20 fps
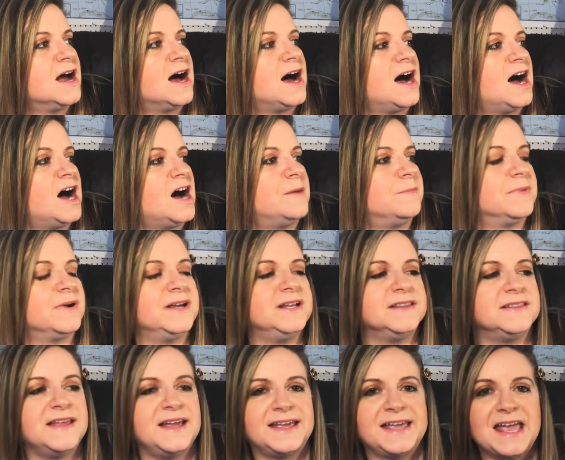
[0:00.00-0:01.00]
Um,
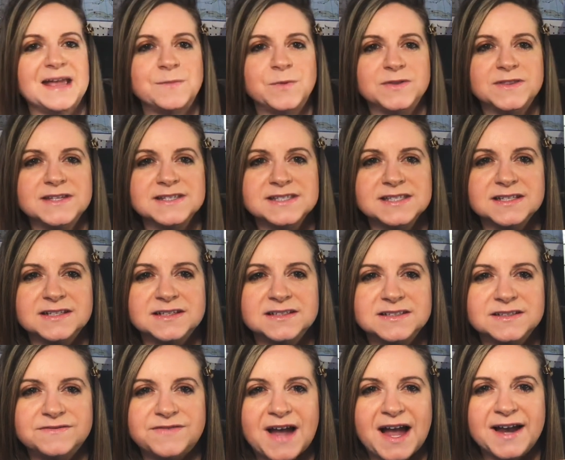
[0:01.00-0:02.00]
but they came with these little
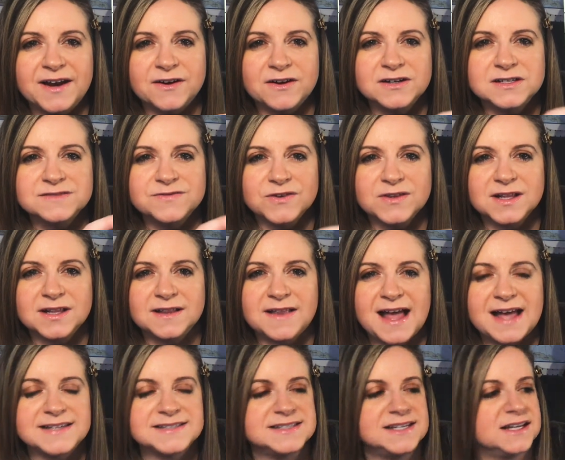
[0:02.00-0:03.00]
dividers for the
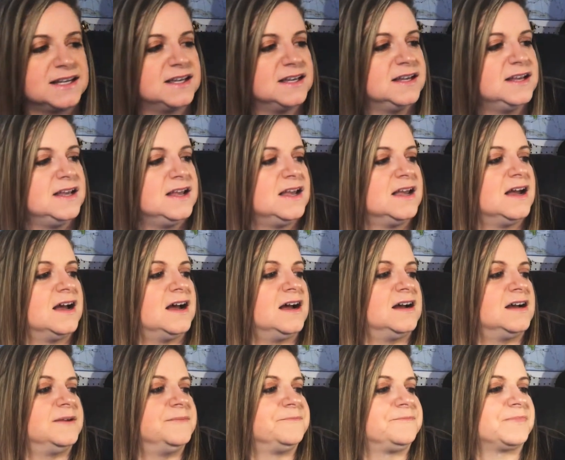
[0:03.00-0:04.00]
classic
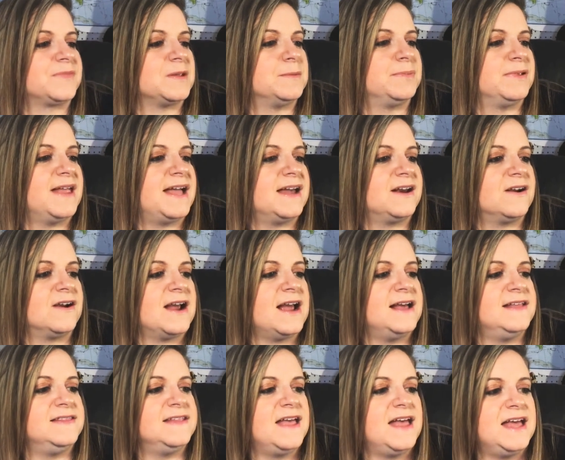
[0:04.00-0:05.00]
um, planner,
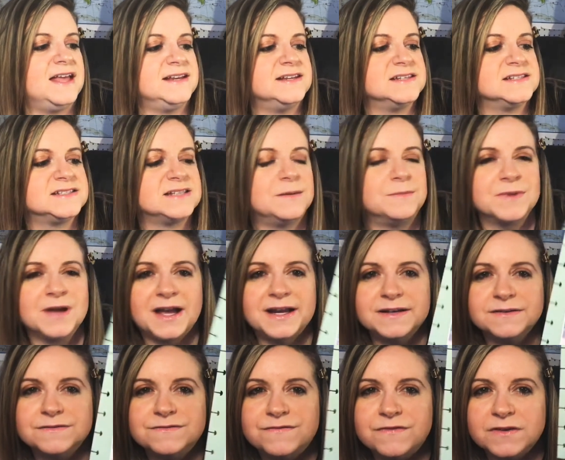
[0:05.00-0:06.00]
and then some kind
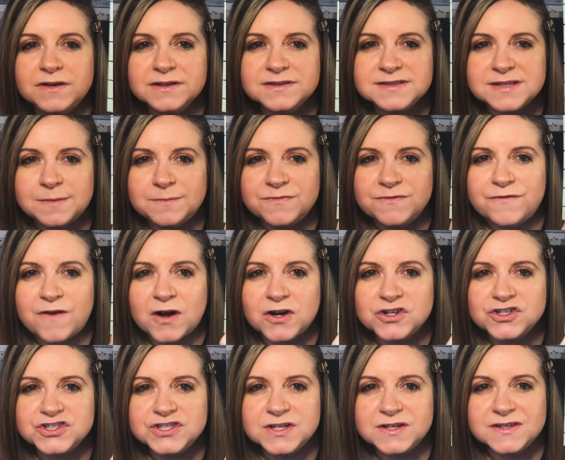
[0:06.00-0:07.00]
of some
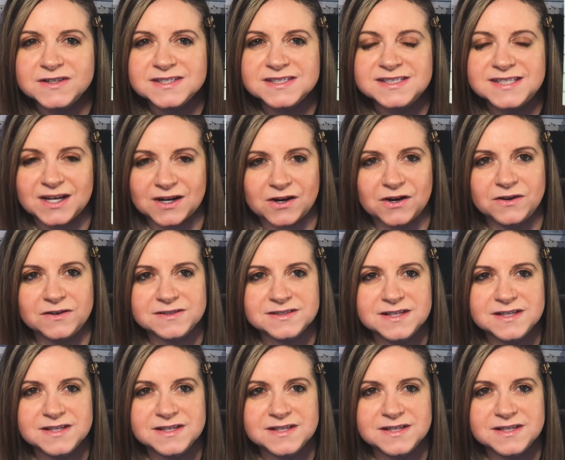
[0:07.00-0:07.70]
functional stickers,